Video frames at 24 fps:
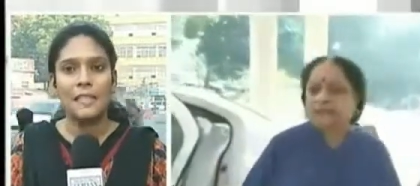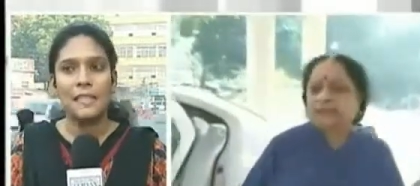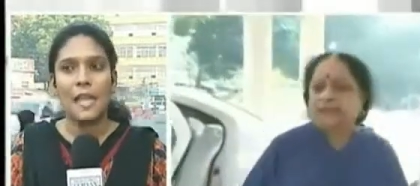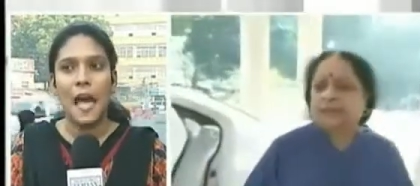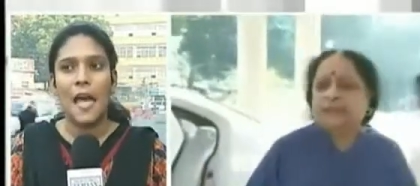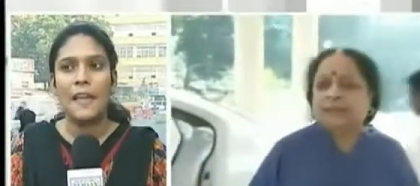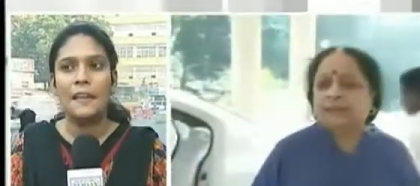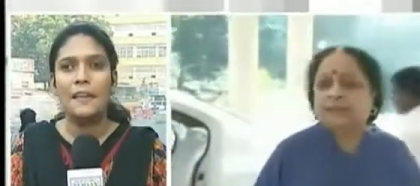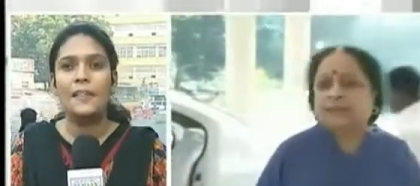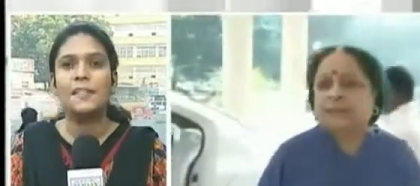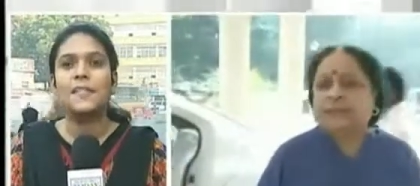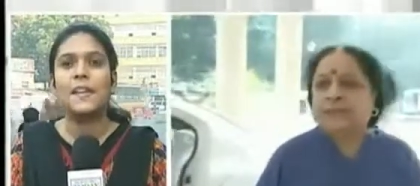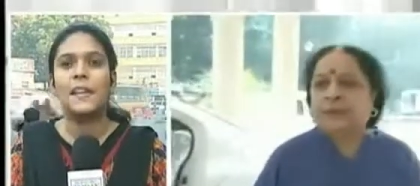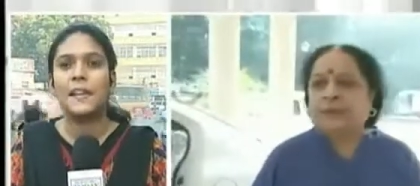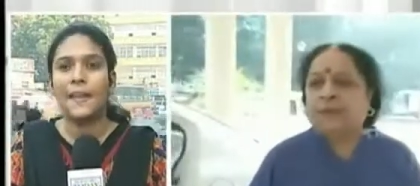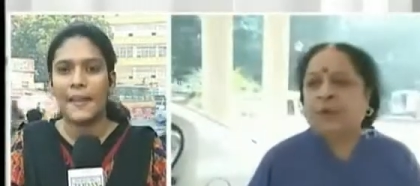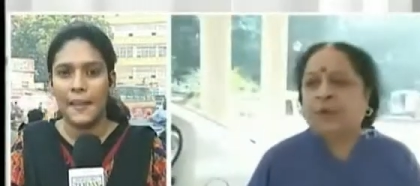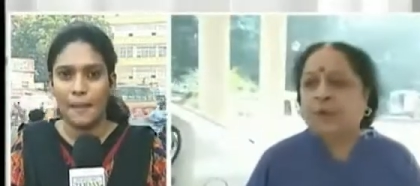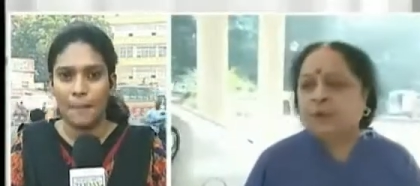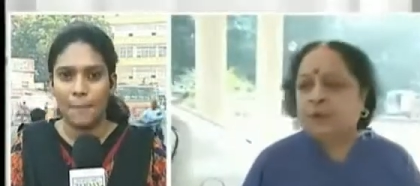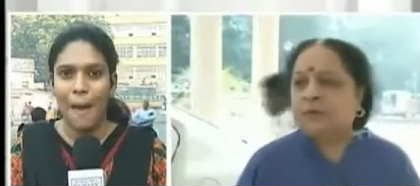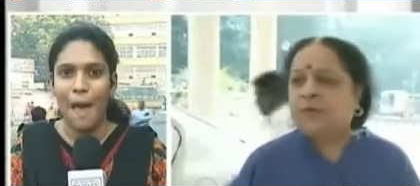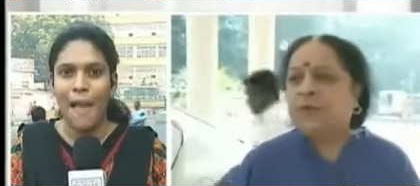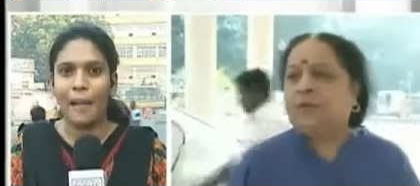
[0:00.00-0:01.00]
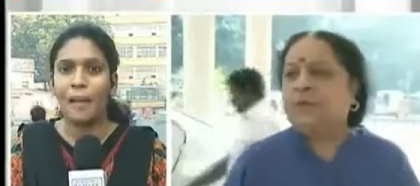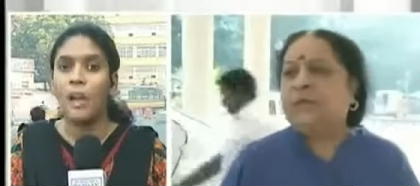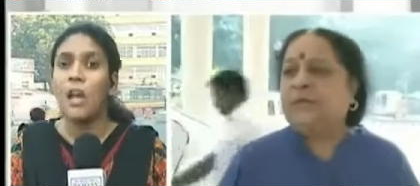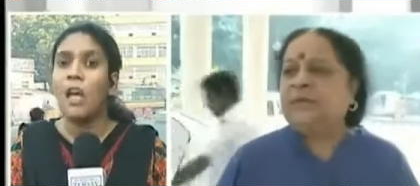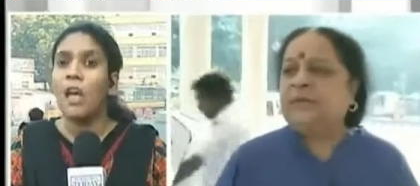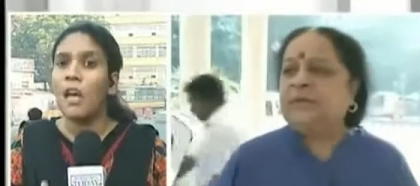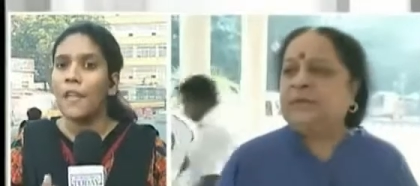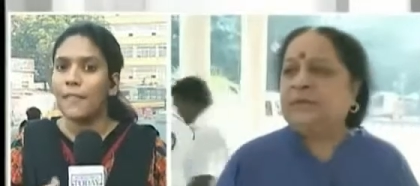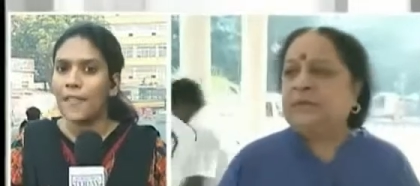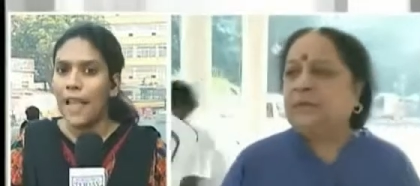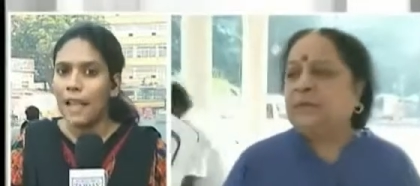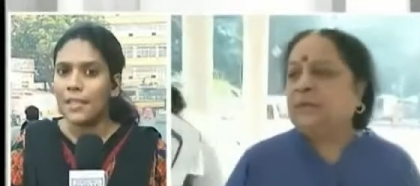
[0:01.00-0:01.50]
Speaker 1: break the silence and hit
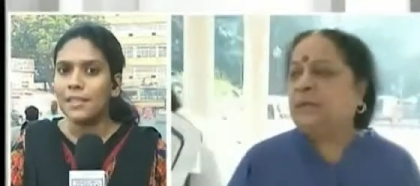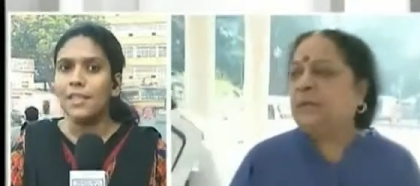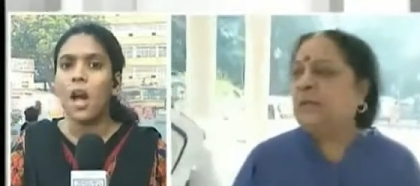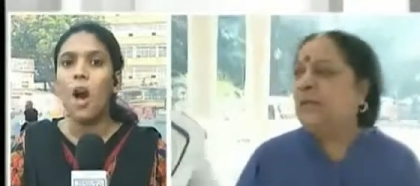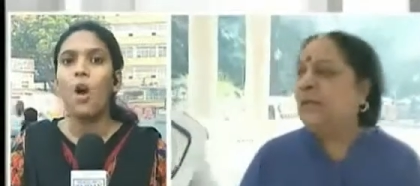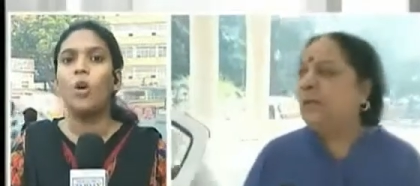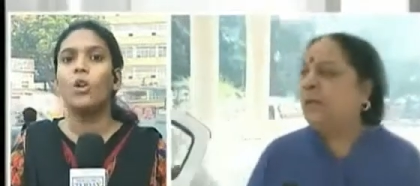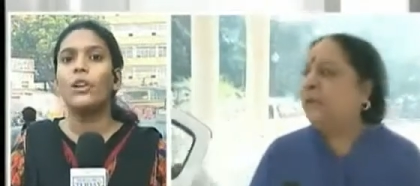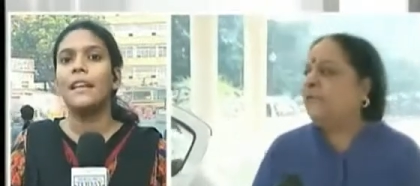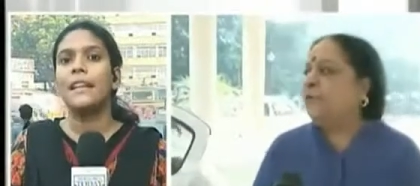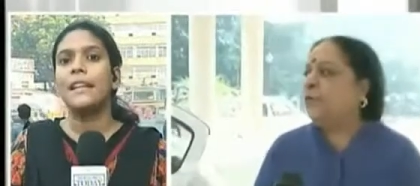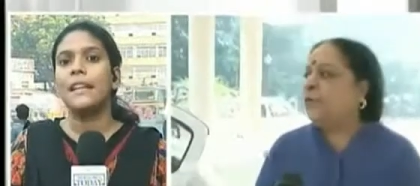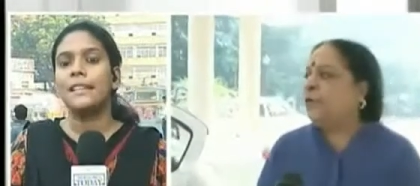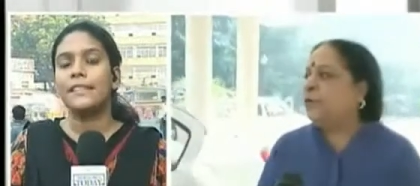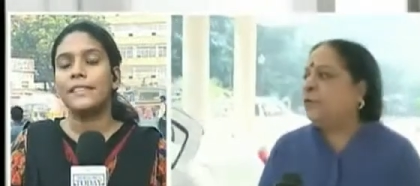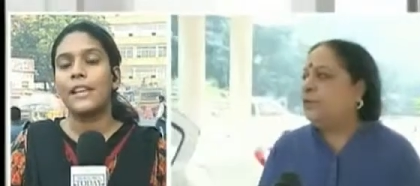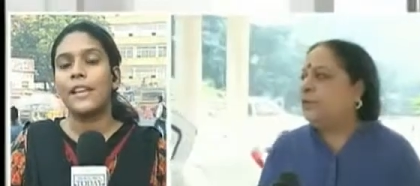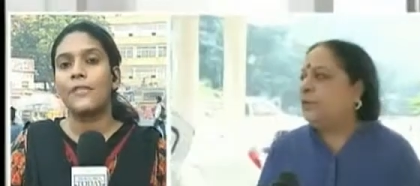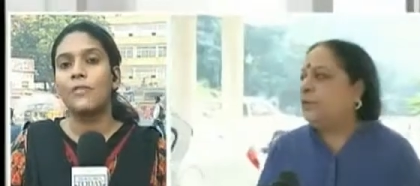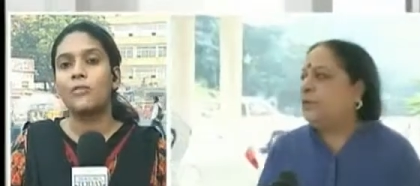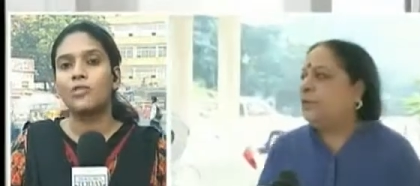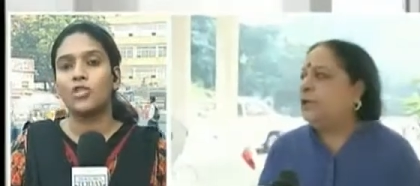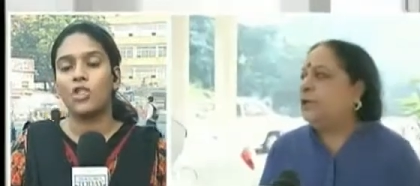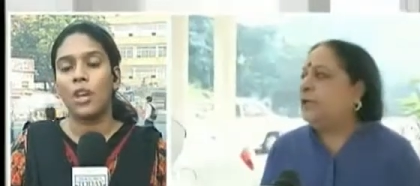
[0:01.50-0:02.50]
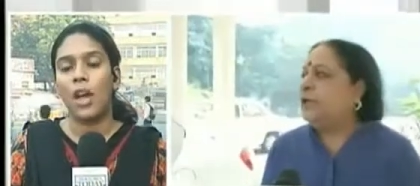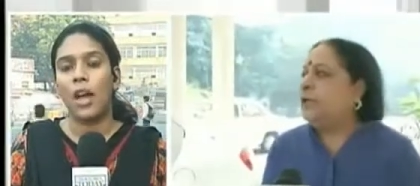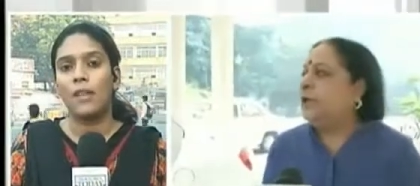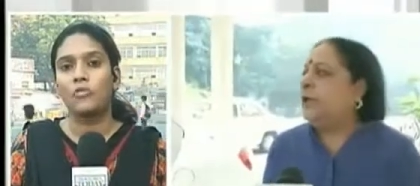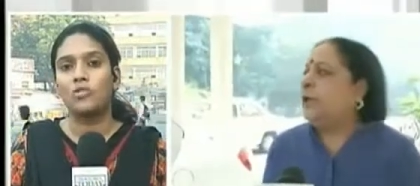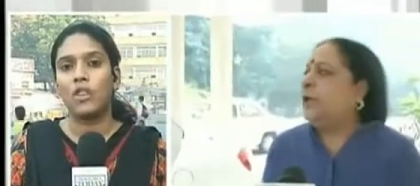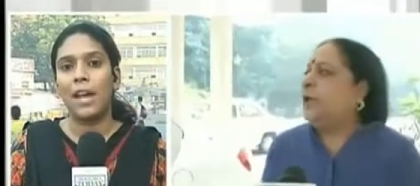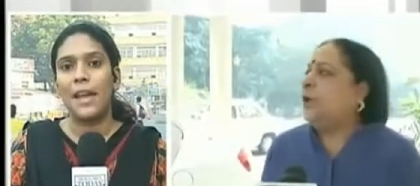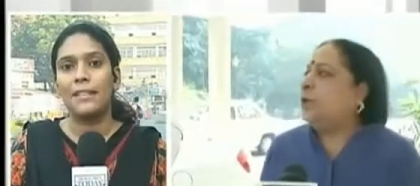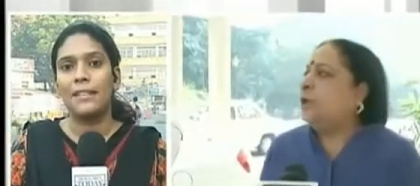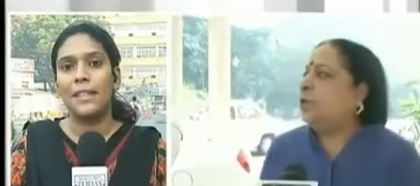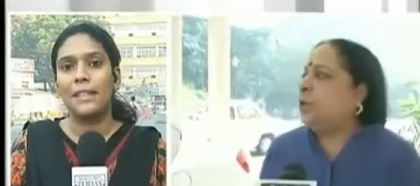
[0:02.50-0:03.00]
back. That's the only reason
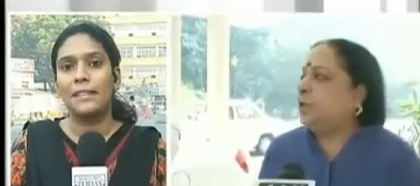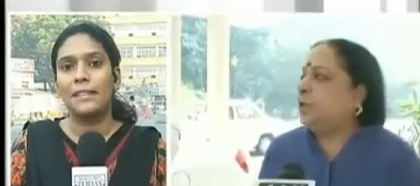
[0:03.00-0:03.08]
she, uh,